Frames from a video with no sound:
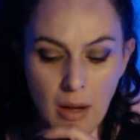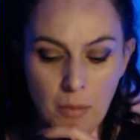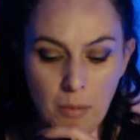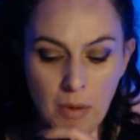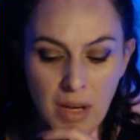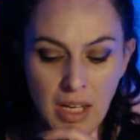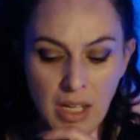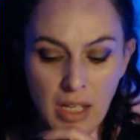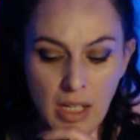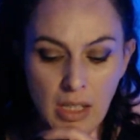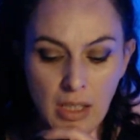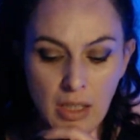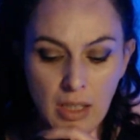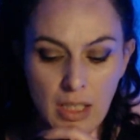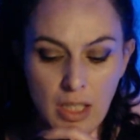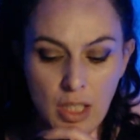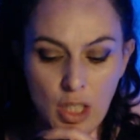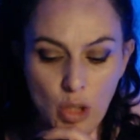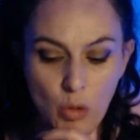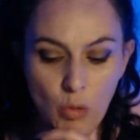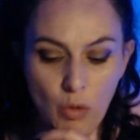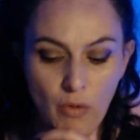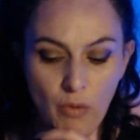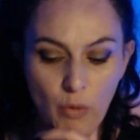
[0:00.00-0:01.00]
immediately
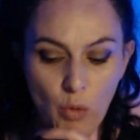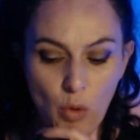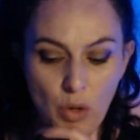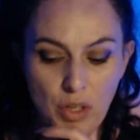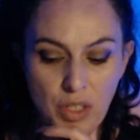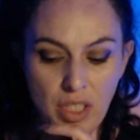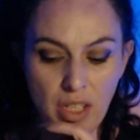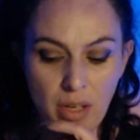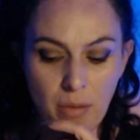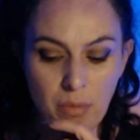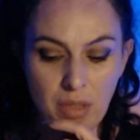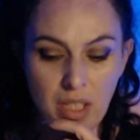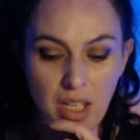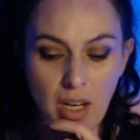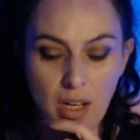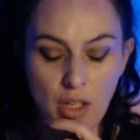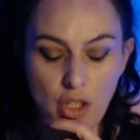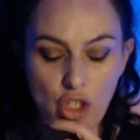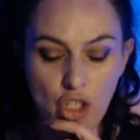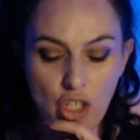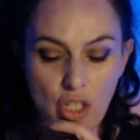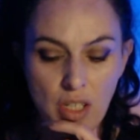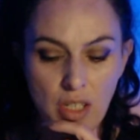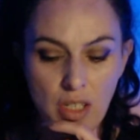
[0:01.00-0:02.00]
to avoid
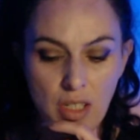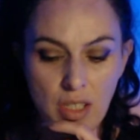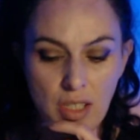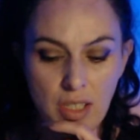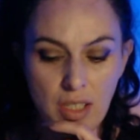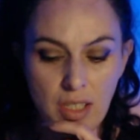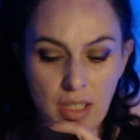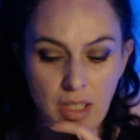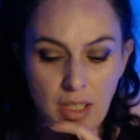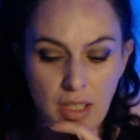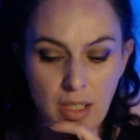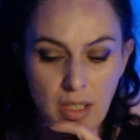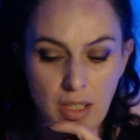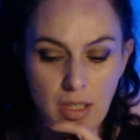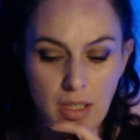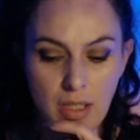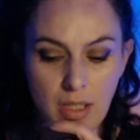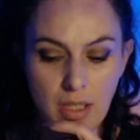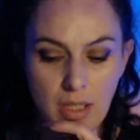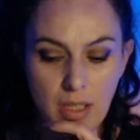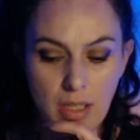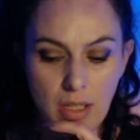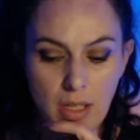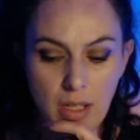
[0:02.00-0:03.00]
temptation and deceit.